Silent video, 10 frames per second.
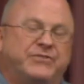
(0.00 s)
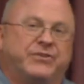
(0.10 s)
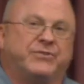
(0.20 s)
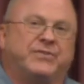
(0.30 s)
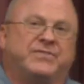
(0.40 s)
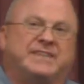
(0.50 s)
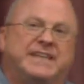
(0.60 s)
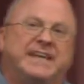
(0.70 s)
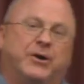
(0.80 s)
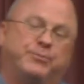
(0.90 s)
churches
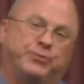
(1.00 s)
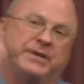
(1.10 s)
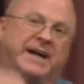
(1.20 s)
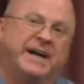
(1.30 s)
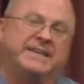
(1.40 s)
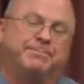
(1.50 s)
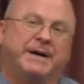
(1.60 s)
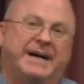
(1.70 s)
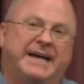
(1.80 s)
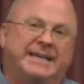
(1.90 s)
today are
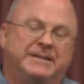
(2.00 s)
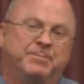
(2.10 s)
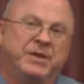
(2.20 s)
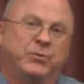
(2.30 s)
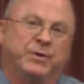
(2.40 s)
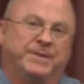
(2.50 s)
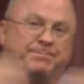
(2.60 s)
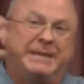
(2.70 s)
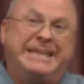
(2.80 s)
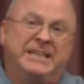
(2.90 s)
preoccupied with
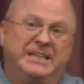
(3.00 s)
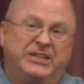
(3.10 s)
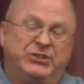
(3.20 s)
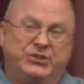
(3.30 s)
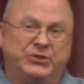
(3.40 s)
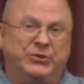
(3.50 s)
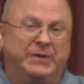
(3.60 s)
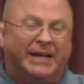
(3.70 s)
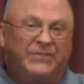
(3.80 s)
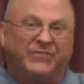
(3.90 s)
appealing to
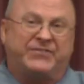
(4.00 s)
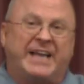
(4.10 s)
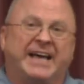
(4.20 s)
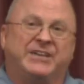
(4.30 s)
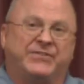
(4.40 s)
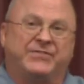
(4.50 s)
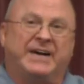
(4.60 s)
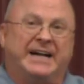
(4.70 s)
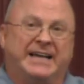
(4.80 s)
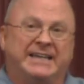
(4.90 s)
and
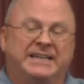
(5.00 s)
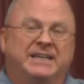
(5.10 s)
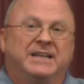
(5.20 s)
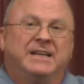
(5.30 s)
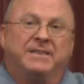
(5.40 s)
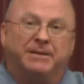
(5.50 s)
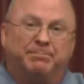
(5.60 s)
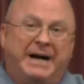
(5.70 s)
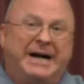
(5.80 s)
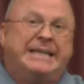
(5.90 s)
satisfying the
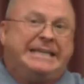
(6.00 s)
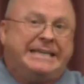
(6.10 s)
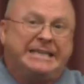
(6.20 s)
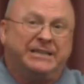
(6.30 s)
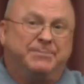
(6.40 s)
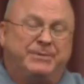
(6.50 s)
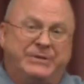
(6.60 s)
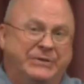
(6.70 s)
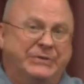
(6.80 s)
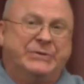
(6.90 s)
body in the
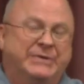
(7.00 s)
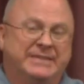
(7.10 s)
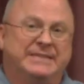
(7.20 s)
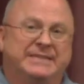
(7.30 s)
pew.